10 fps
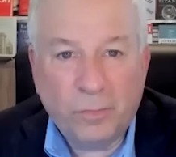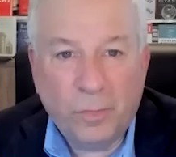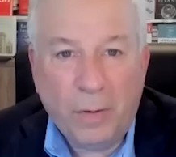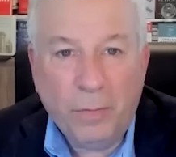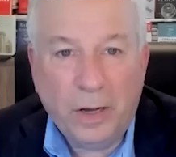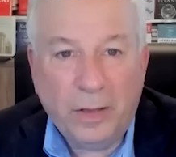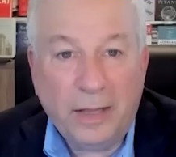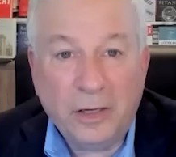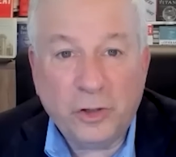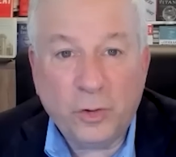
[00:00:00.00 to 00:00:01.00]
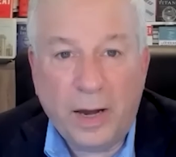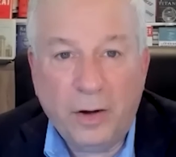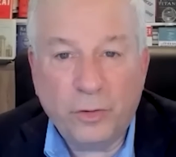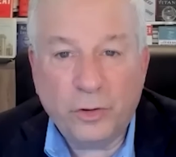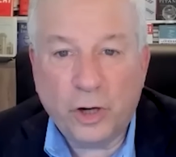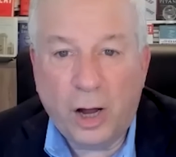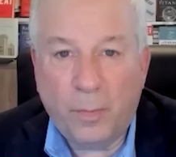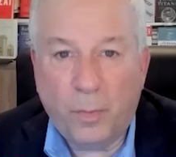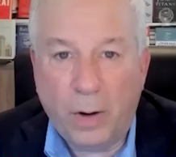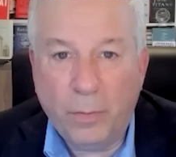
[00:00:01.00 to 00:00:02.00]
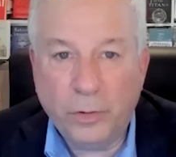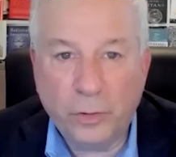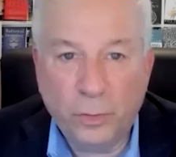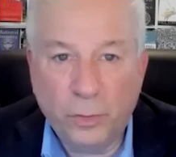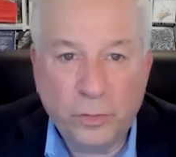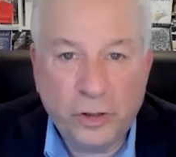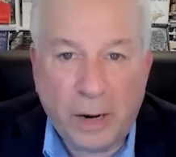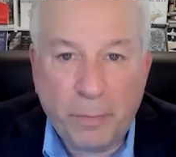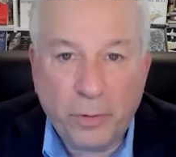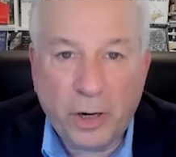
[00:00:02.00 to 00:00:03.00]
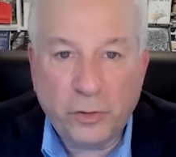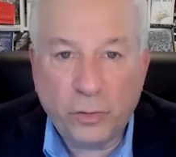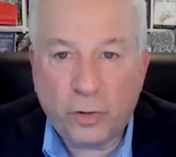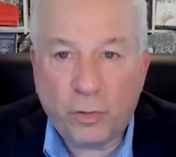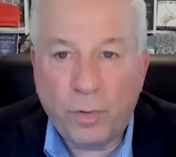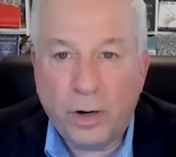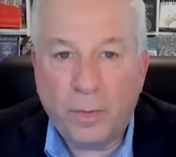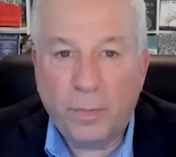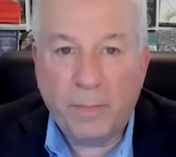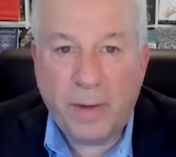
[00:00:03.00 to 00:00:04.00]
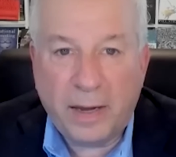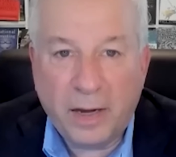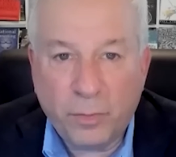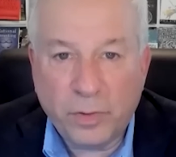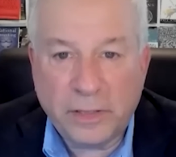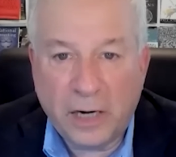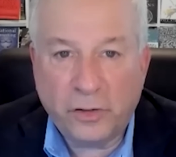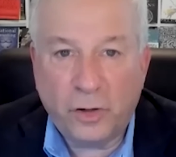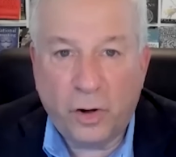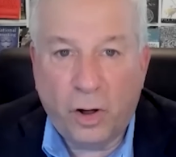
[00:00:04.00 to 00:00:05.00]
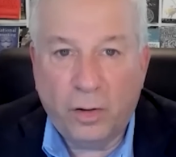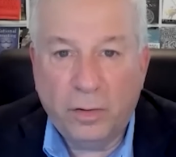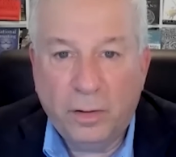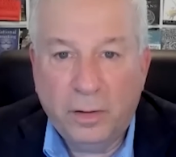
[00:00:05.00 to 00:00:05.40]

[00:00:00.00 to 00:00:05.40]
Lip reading: unless you hate your job, why would you jeopardize your career by making a recession call?